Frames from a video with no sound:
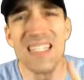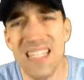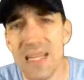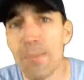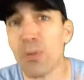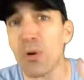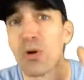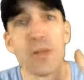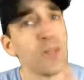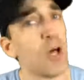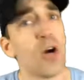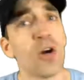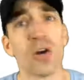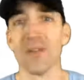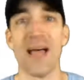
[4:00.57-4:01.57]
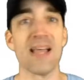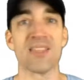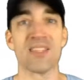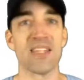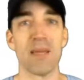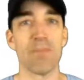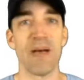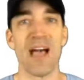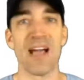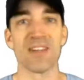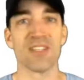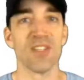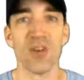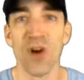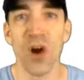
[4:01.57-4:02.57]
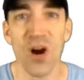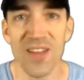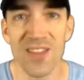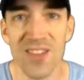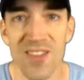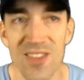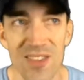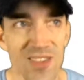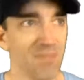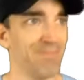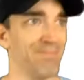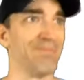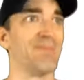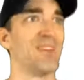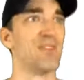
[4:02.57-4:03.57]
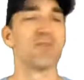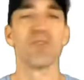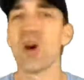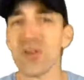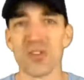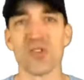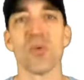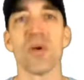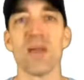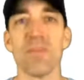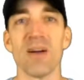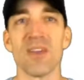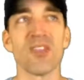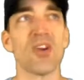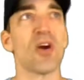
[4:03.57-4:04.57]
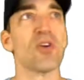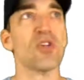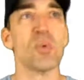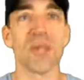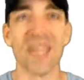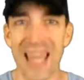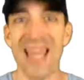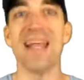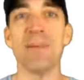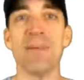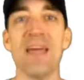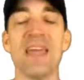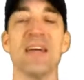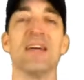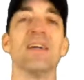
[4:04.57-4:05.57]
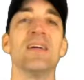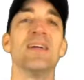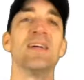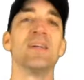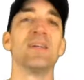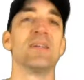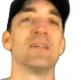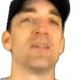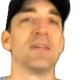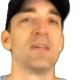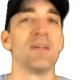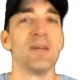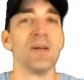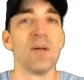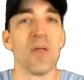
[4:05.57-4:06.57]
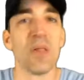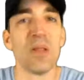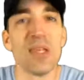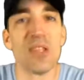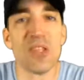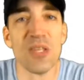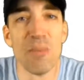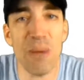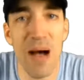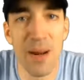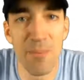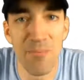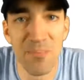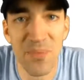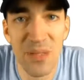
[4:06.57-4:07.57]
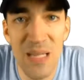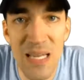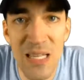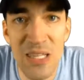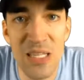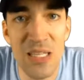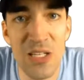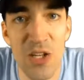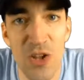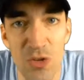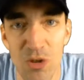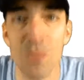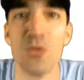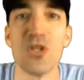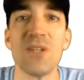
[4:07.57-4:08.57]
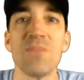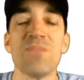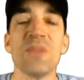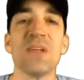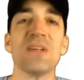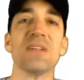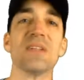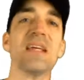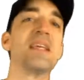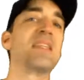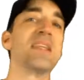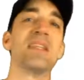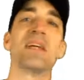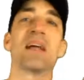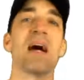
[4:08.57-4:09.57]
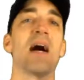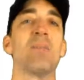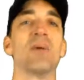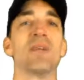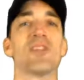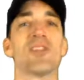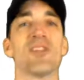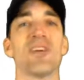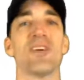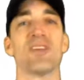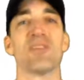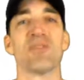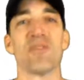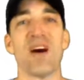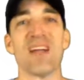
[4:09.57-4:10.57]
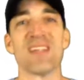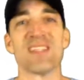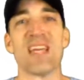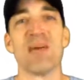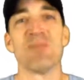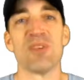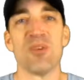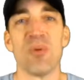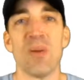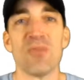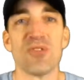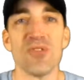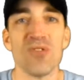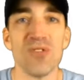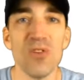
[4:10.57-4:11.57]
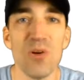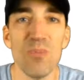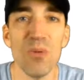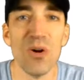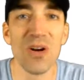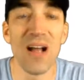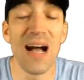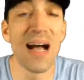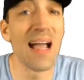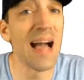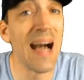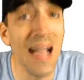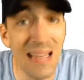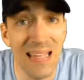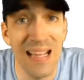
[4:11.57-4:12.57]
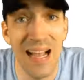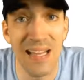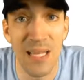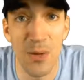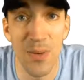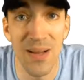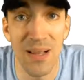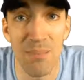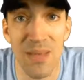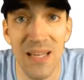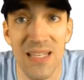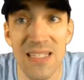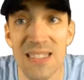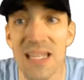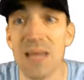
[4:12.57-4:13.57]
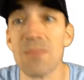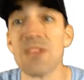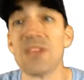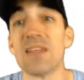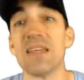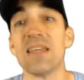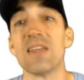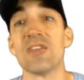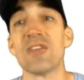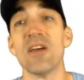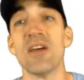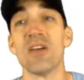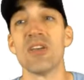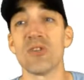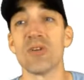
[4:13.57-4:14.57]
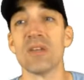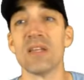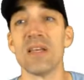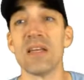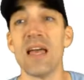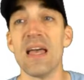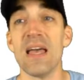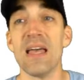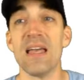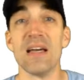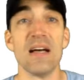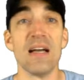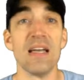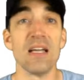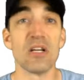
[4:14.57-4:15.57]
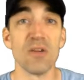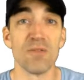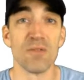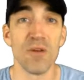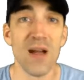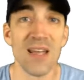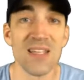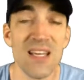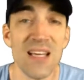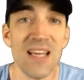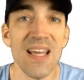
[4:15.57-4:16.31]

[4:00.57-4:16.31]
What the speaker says: deeper, longer lasting impact on your audiences for under $20, are you kidding me? Links in the bottom, links in the description, links in the comments to find Tamsen Webster's new book. I highly, highly recommend it. Tamsen is certainly a good friend,